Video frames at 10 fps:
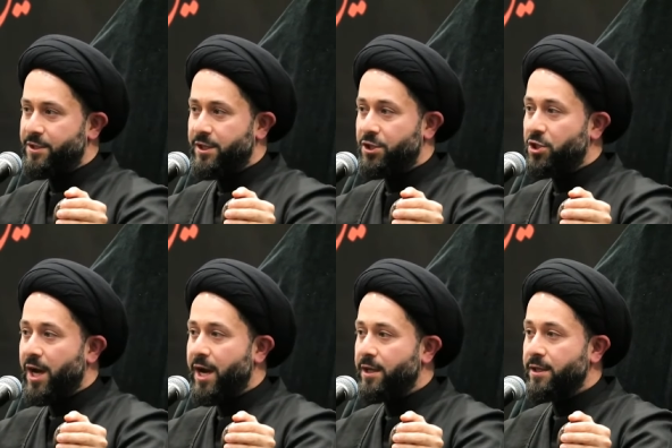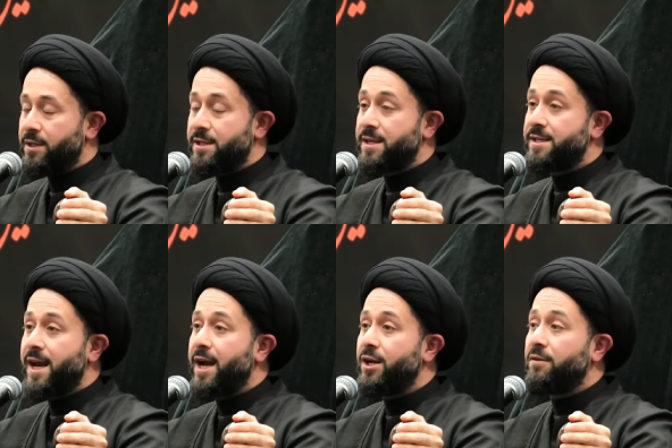It's a, shi- it's a
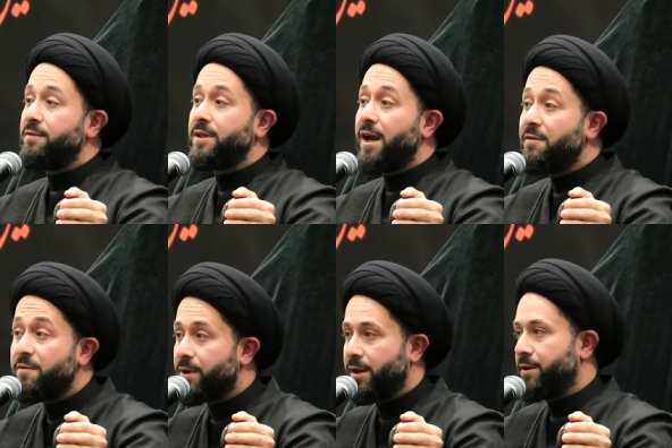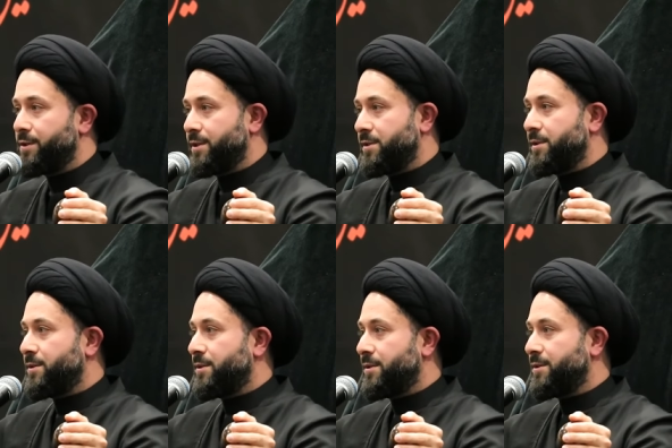sign of love, brothers and
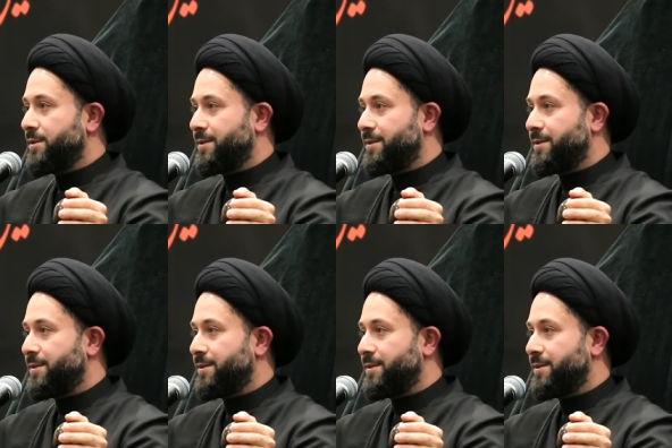sisters.